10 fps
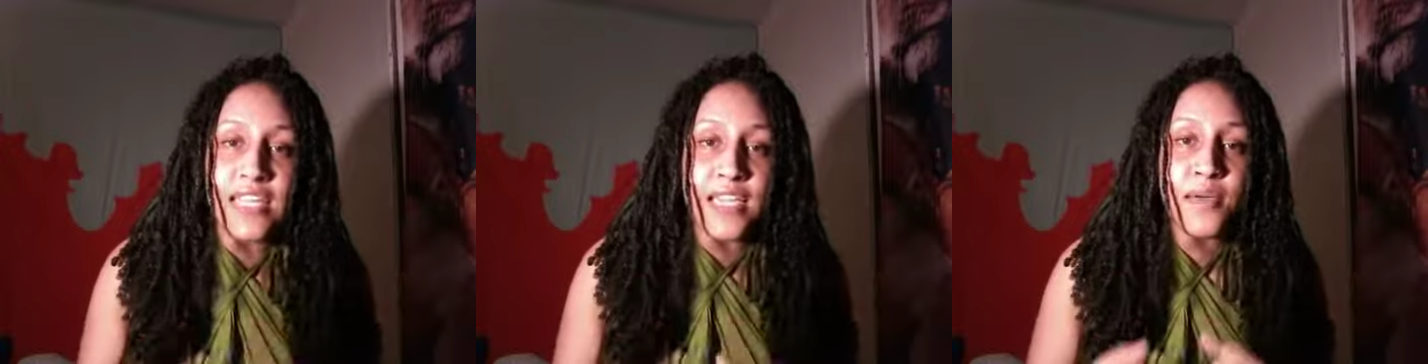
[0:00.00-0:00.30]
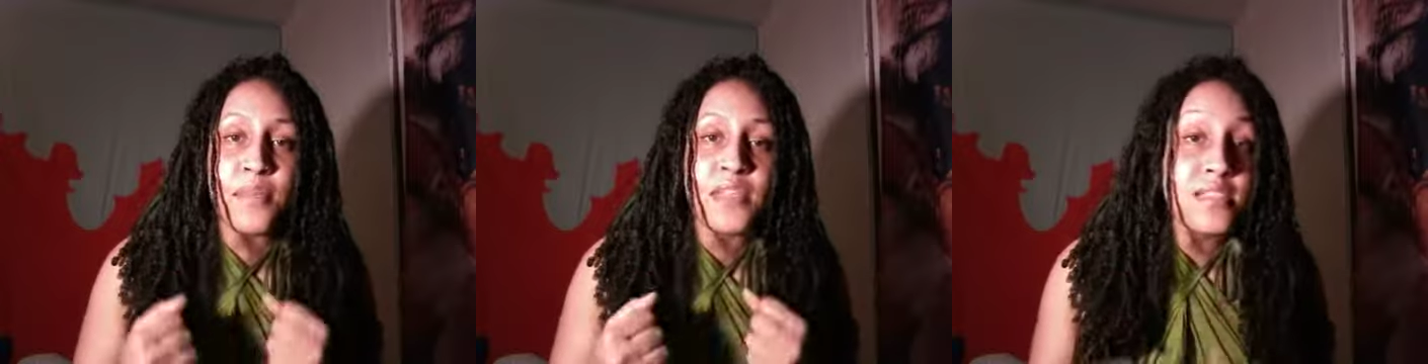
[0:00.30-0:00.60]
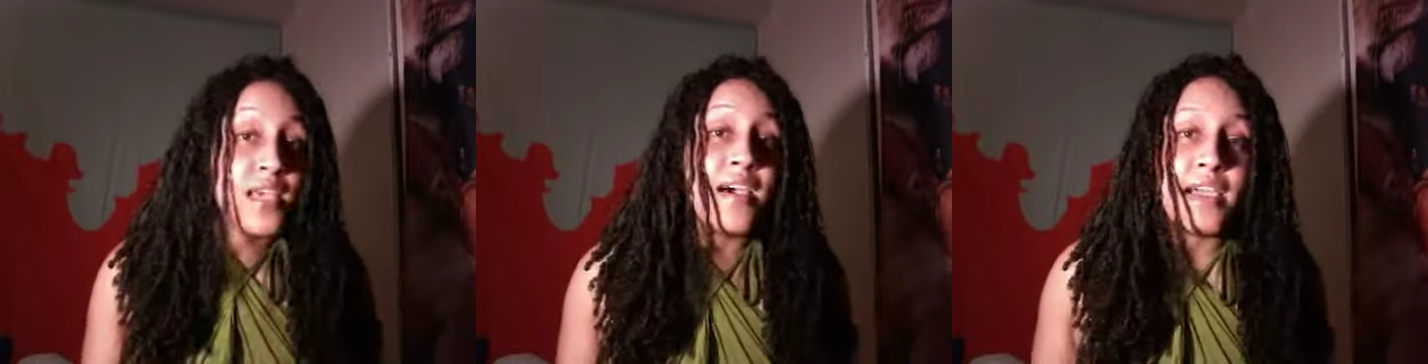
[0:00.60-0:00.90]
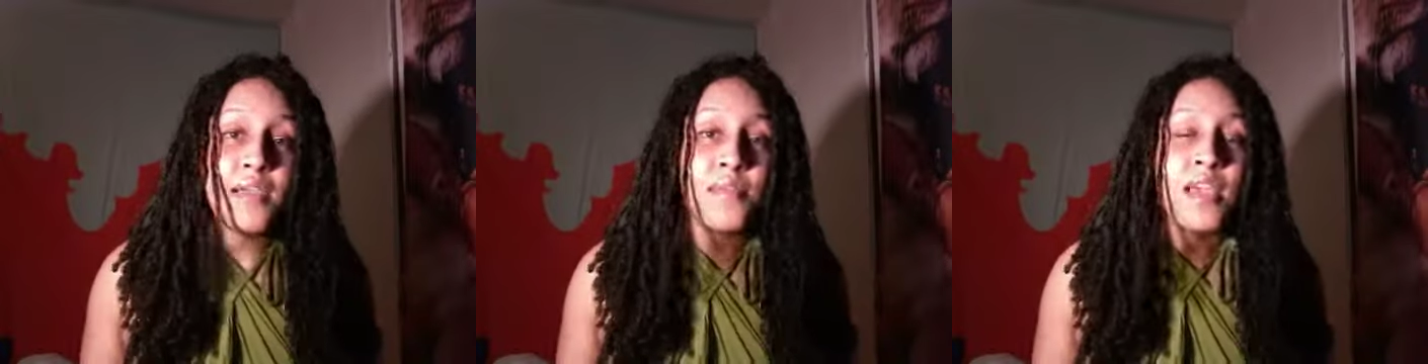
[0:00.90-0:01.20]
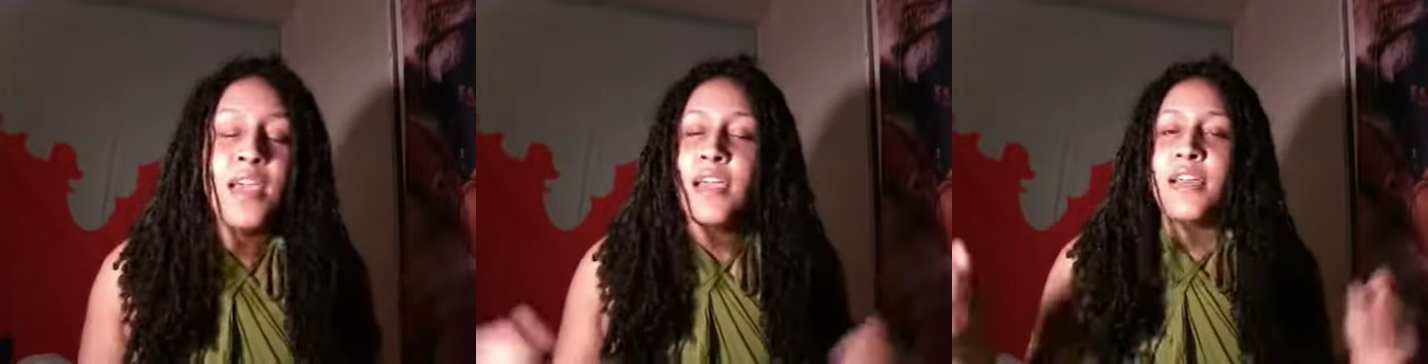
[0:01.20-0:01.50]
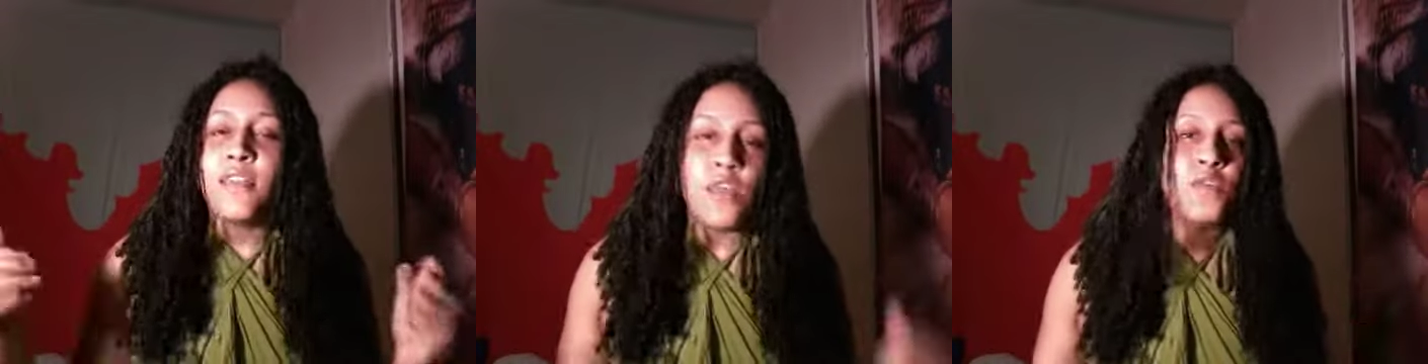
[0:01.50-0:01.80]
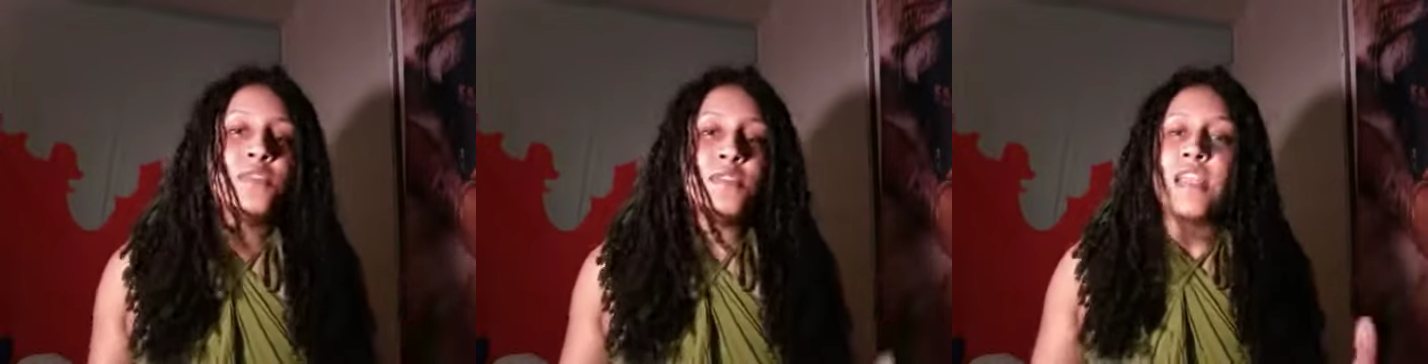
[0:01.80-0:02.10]
damn time.
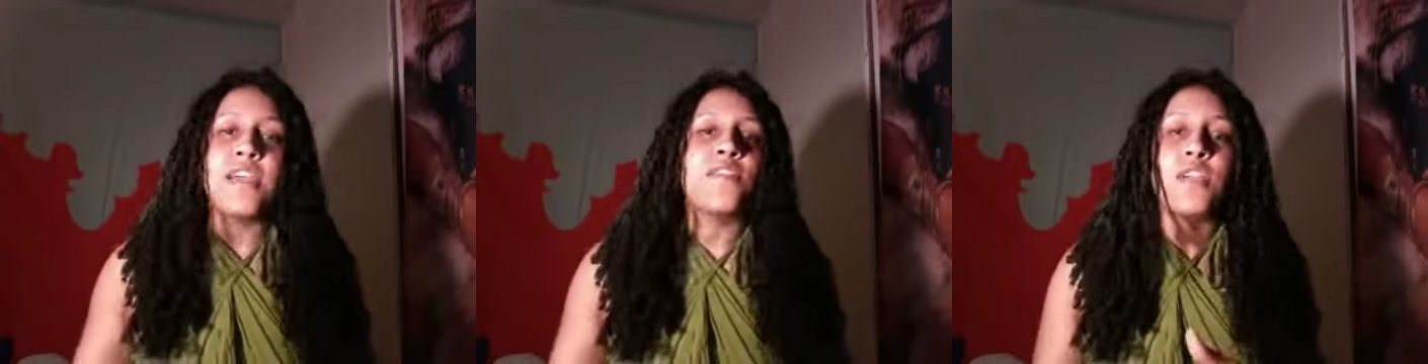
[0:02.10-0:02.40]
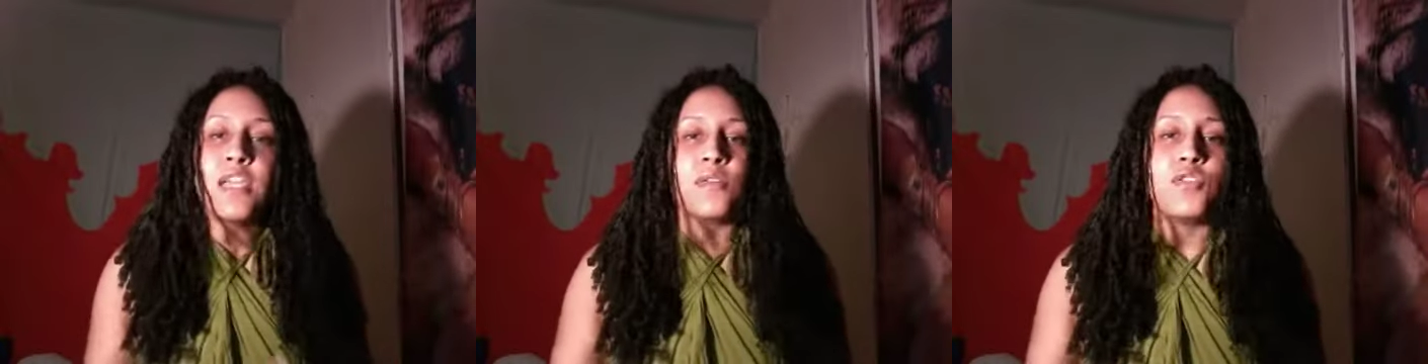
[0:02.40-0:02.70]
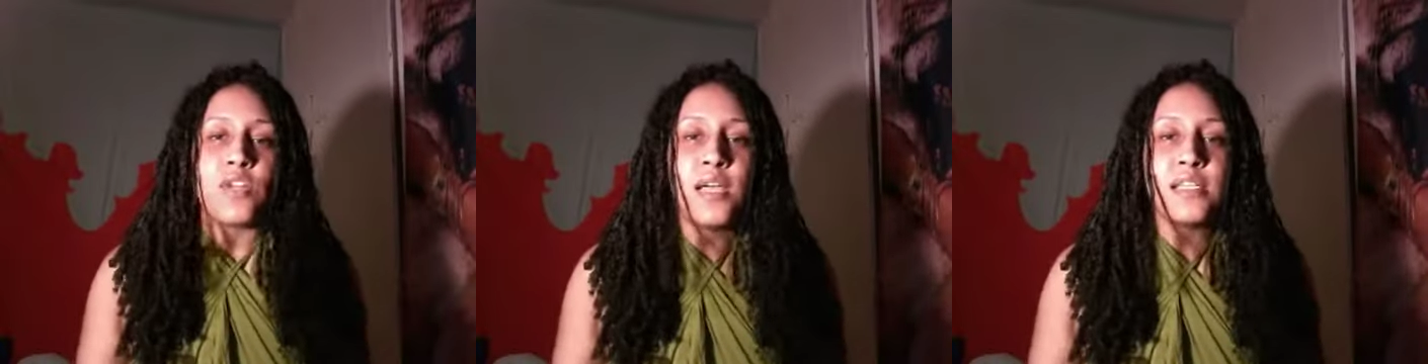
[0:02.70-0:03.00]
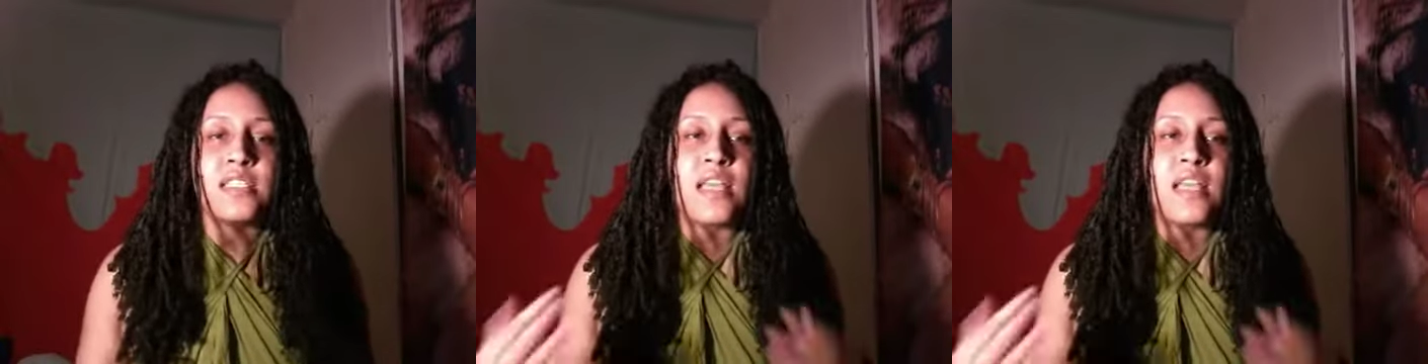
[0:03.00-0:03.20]
Those never get addressed.